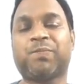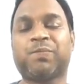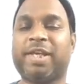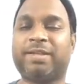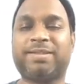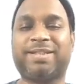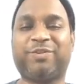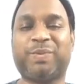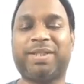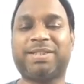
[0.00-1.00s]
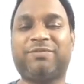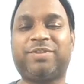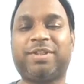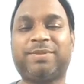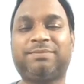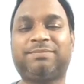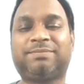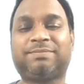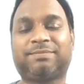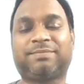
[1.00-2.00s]
Yes, everybody is comfortable.
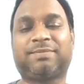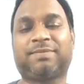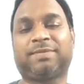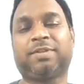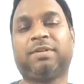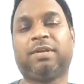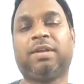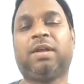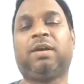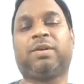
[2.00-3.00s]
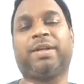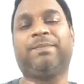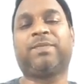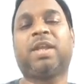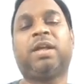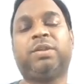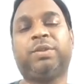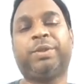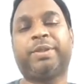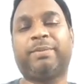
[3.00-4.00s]
Okay,
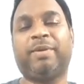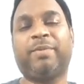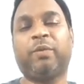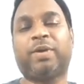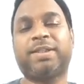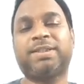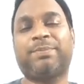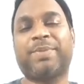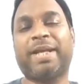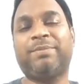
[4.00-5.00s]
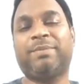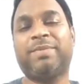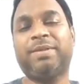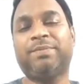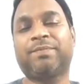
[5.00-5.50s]
do you remember what is a prime number?